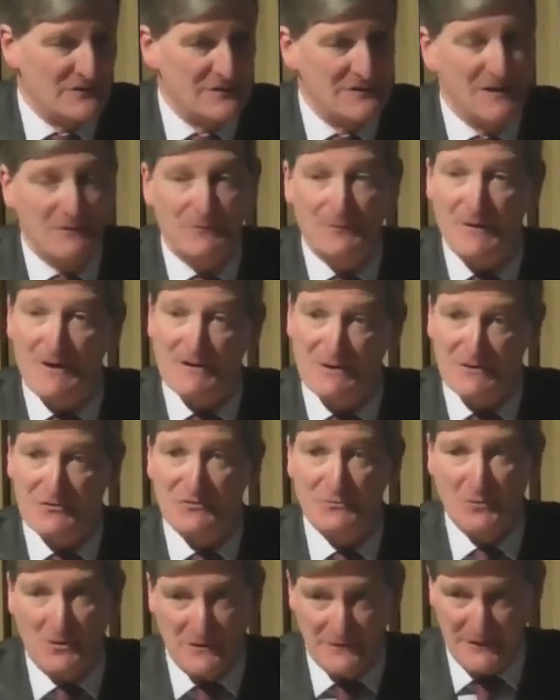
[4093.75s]
And in fairness
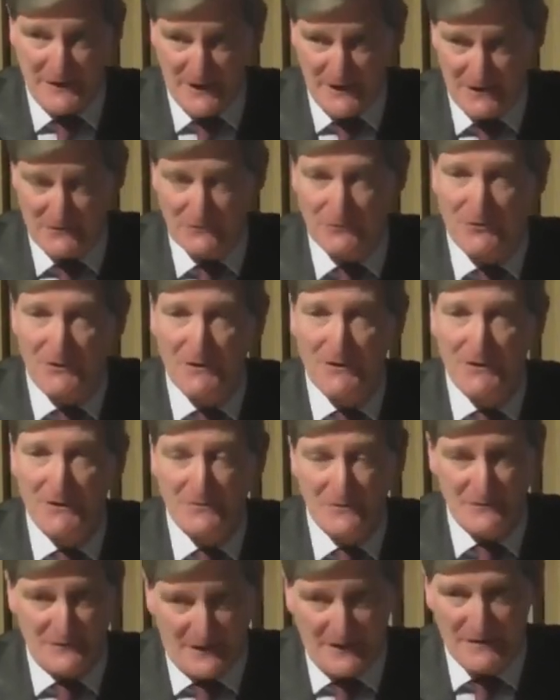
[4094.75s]
to Oliver Heald,
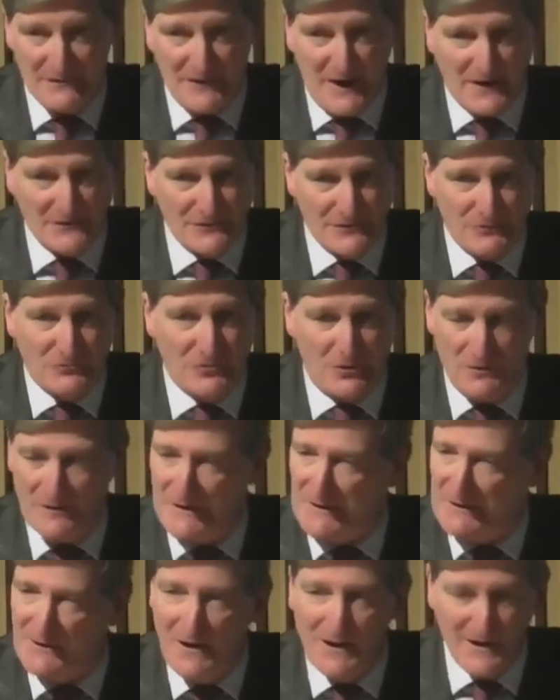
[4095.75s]
a very valued
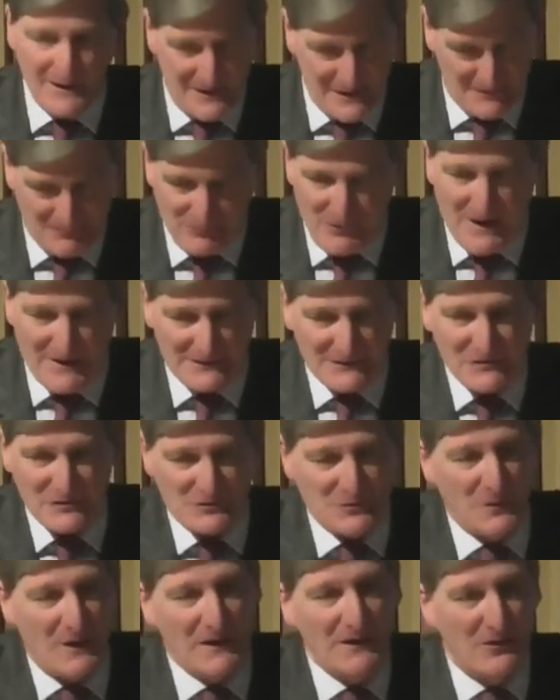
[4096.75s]
colleague, he had practiced
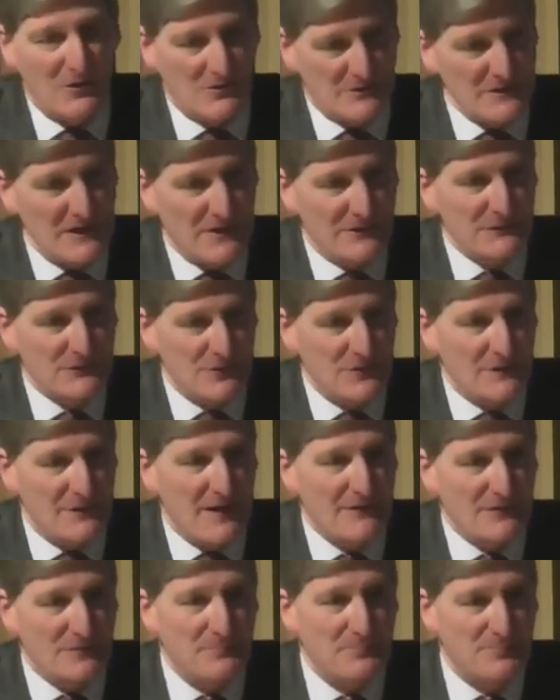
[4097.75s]
quite long enough to
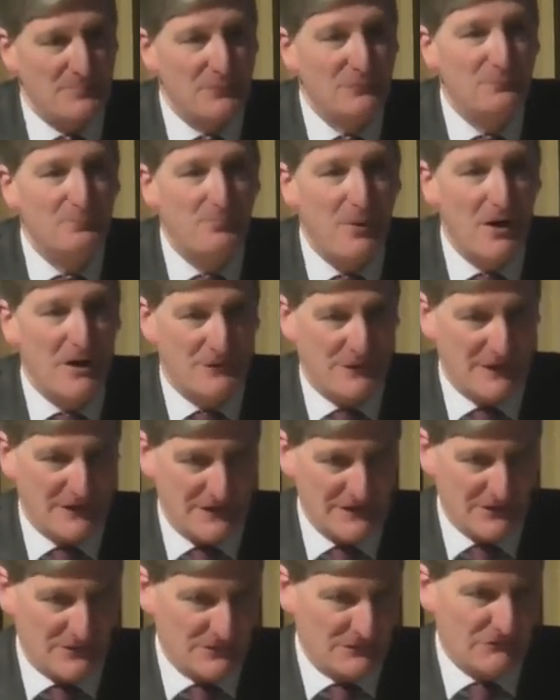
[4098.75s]
have a
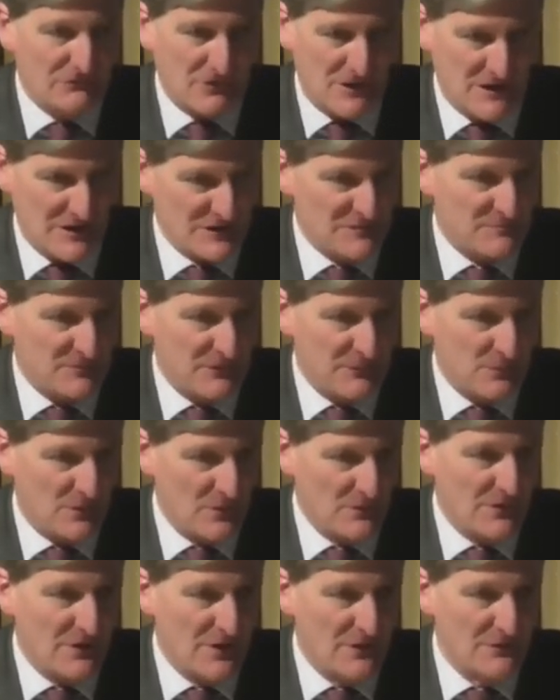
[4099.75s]
perfectly good grasp of
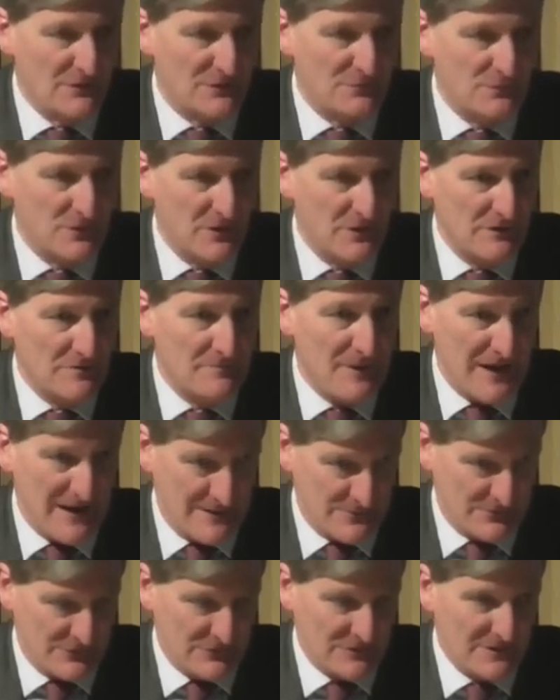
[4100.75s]
what those were
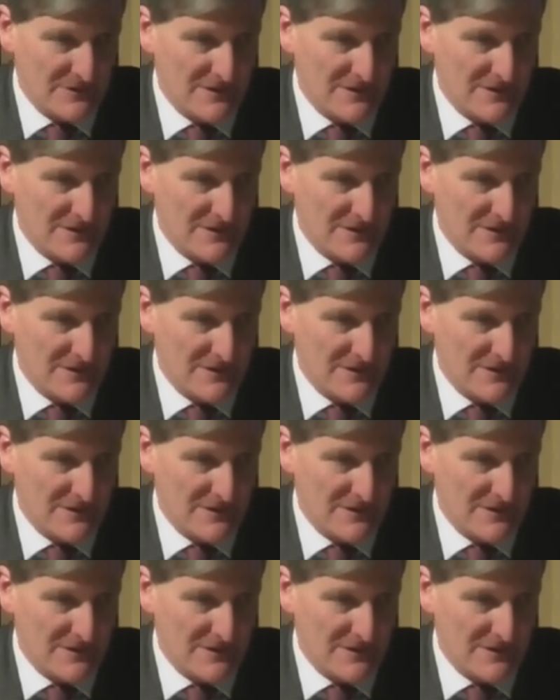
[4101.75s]
about.